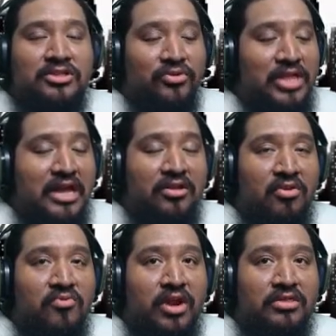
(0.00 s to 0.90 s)
So that
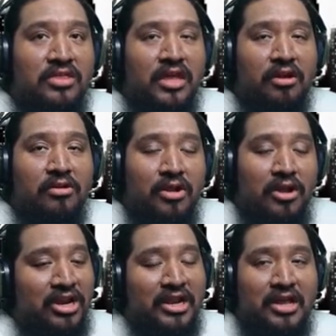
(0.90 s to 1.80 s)
alone right there,
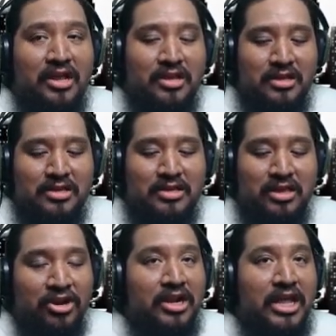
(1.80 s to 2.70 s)
you're gonna
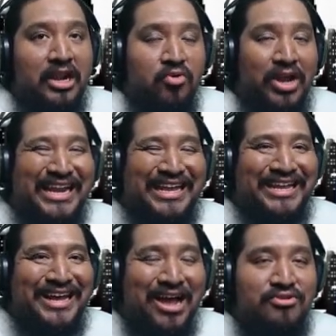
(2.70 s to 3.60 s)
get a quick
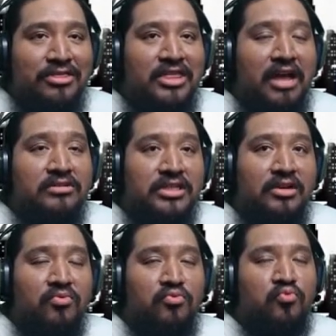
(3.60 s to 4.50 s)

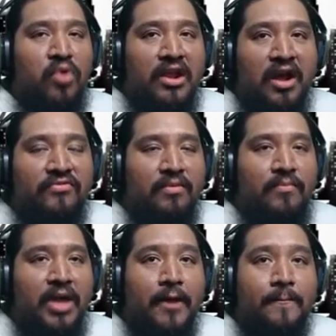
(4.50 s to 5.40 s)
100,000 right off the
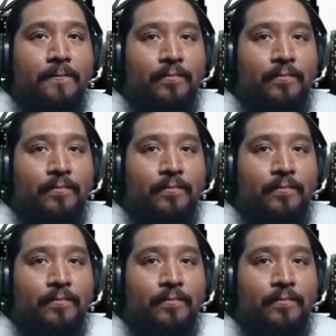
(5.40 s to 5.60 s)
bat.